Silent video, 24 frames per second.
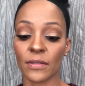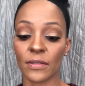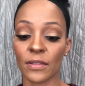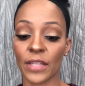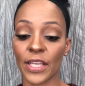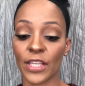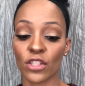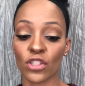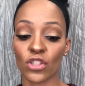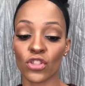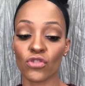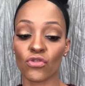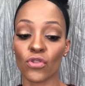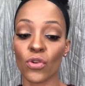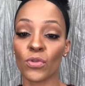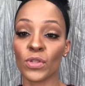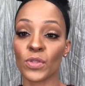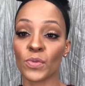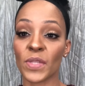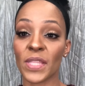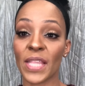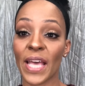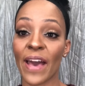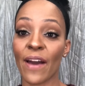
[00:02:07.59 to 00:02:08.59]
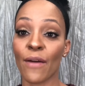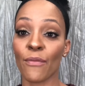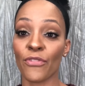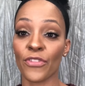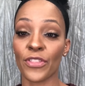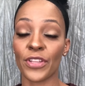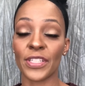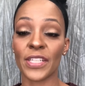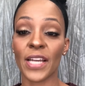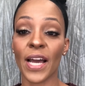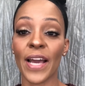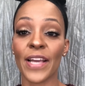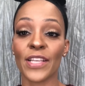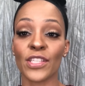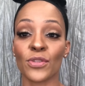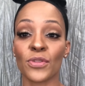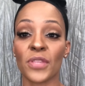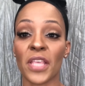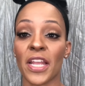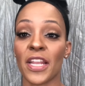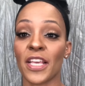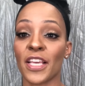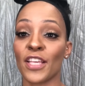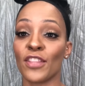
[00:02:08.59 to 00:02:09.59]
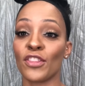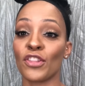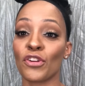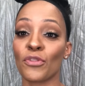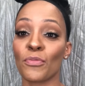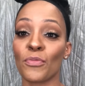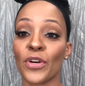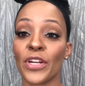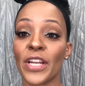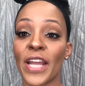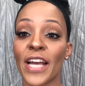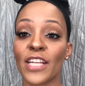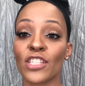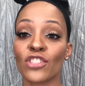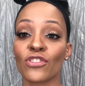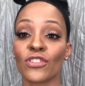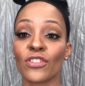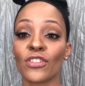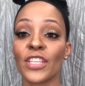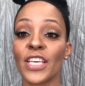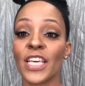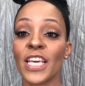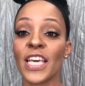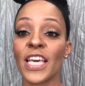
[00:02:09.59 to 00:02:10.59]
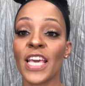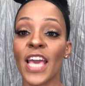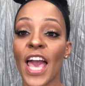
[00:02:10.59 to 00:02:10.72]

like strokes with that for the dye so that it can look more natural.